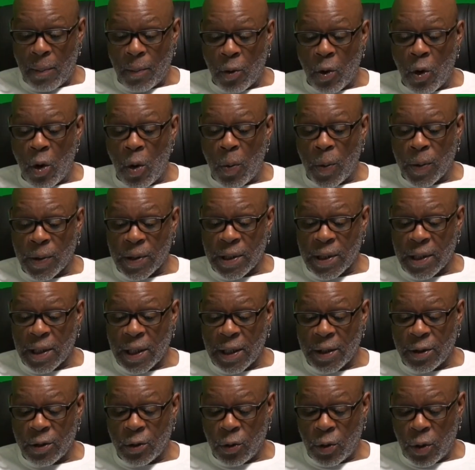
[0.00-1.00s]
going with the
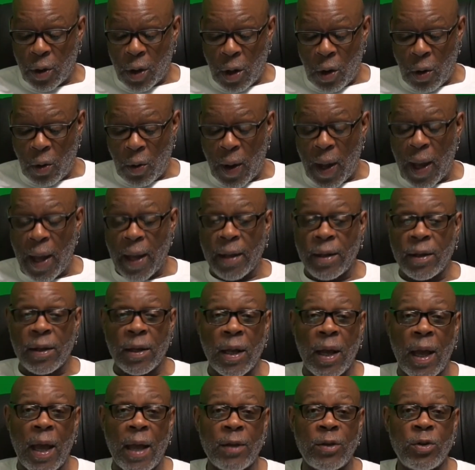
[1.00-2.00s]
Sling Studio,
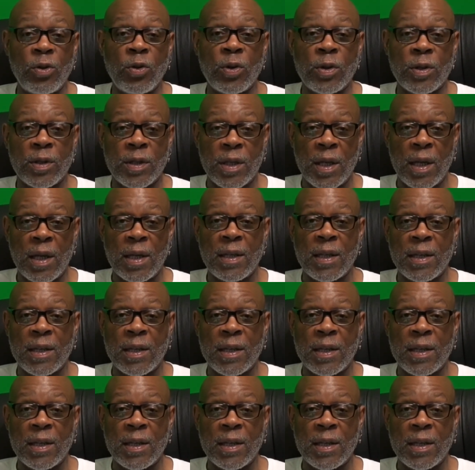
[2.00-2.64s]
and you can see